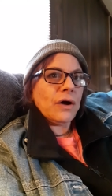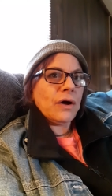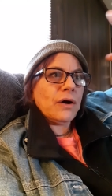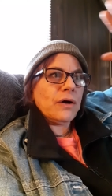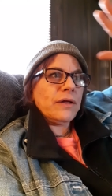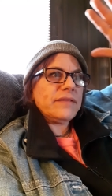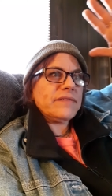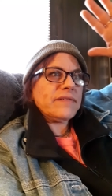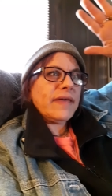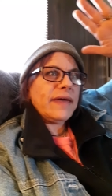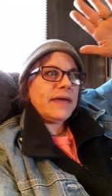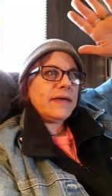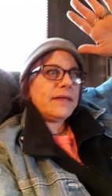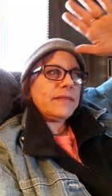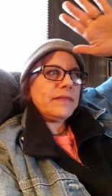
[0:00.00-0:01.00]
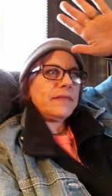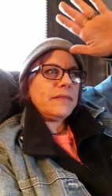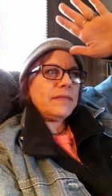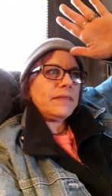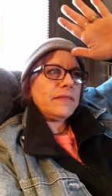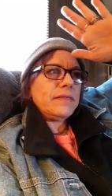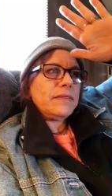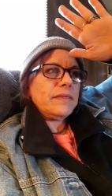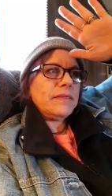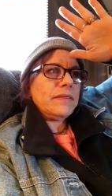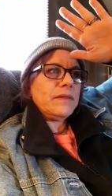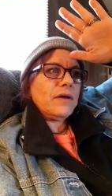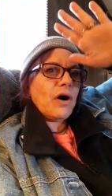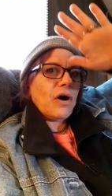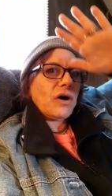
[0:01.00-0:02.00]
it's like
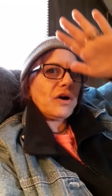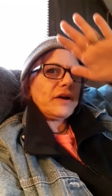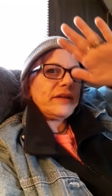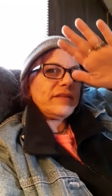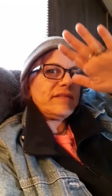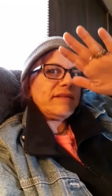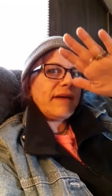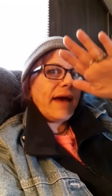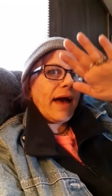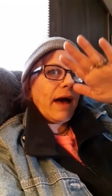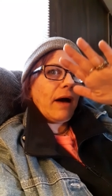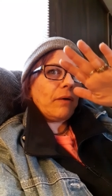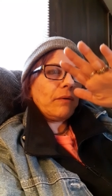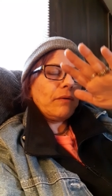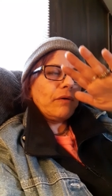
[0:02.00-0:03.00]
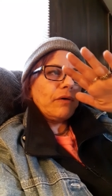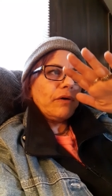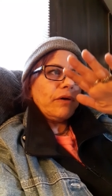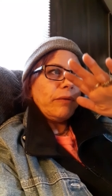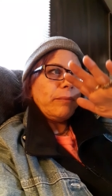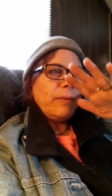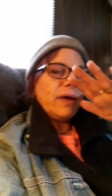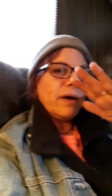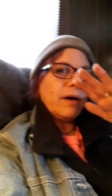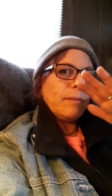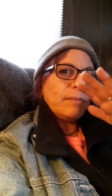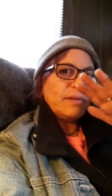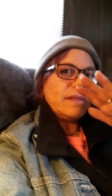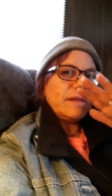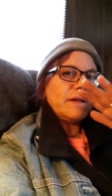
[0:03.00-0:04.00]
guard is down, or you become
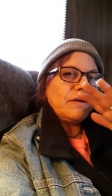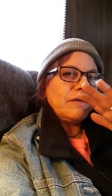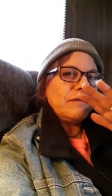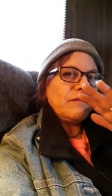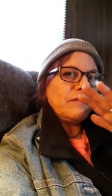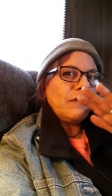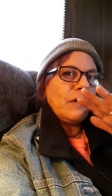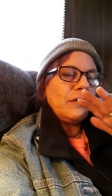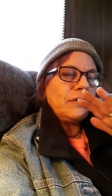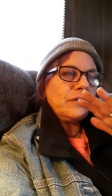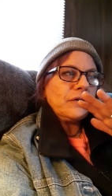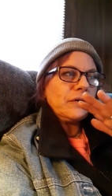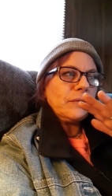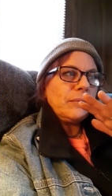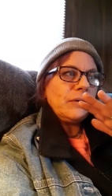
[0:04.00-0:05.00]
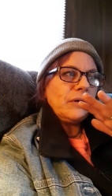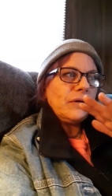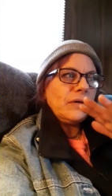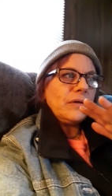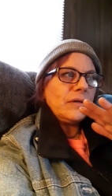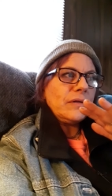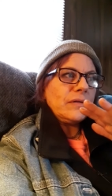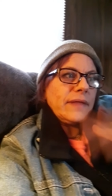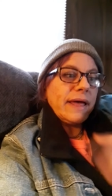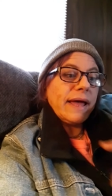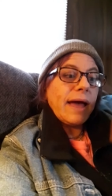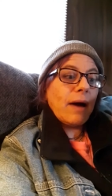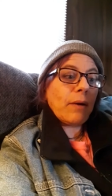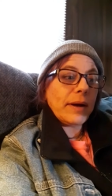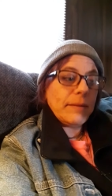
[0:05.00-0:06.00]
a little vulnerable. Like
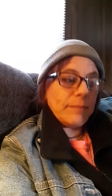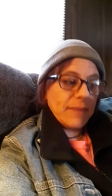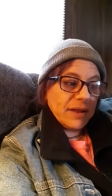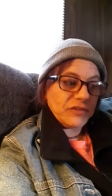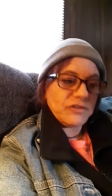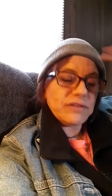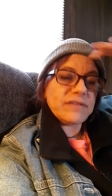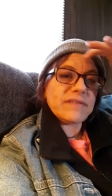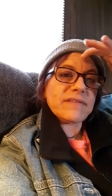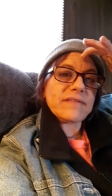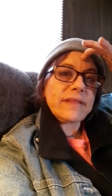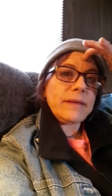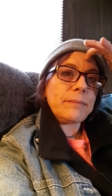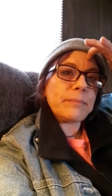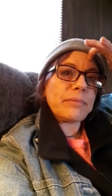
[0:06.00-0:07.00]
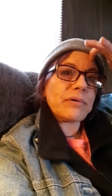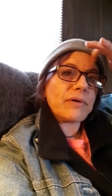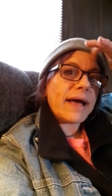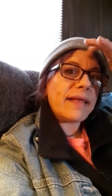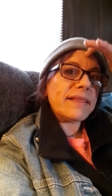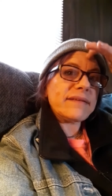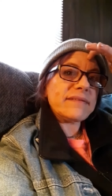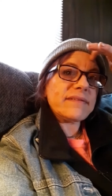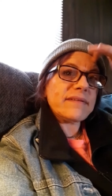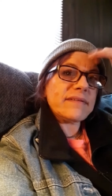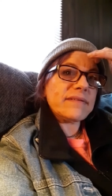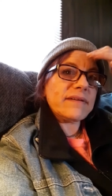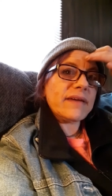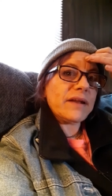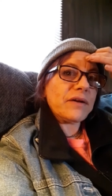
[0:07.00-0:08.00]
how I mentioned, sleep paralysis
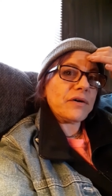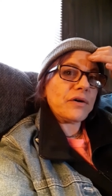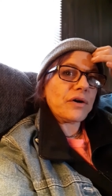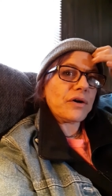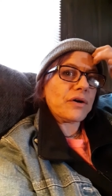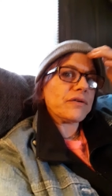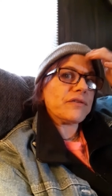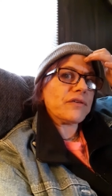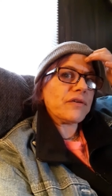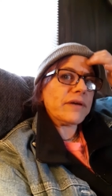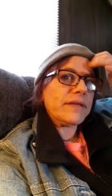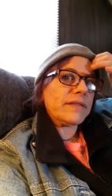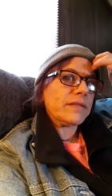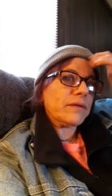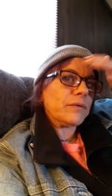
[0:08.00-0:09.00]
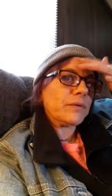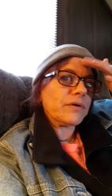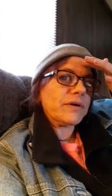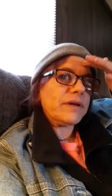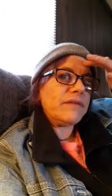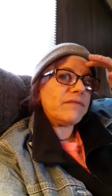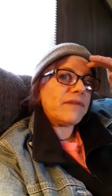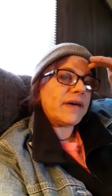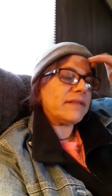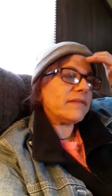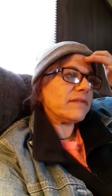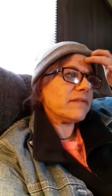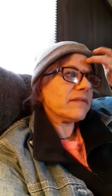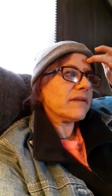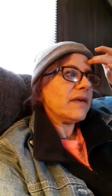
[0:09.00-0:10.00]
can occur during lunar
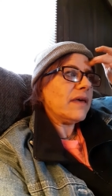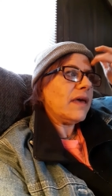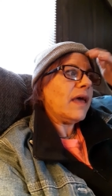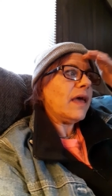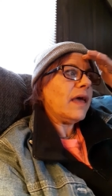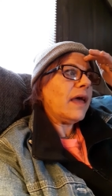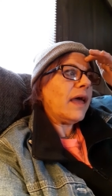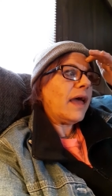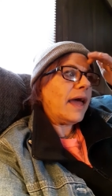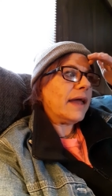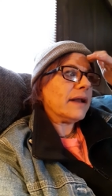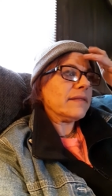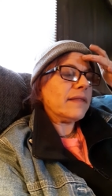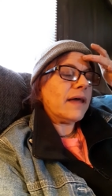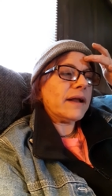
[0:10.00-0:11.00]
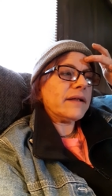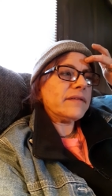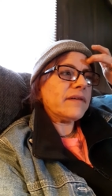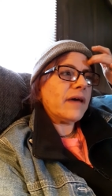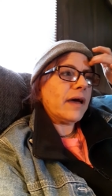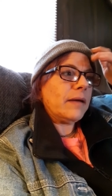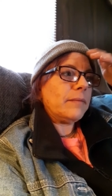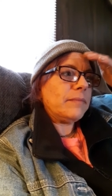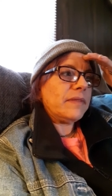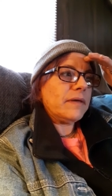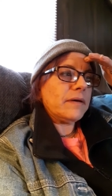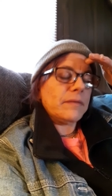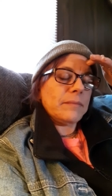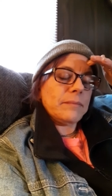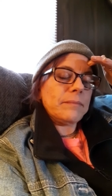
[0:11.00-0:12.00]
events. And a lot of time,
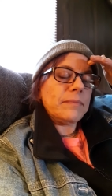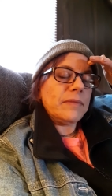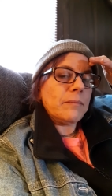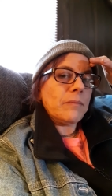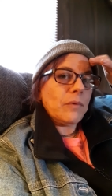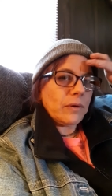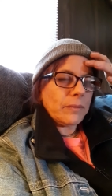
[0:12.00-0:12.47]
the more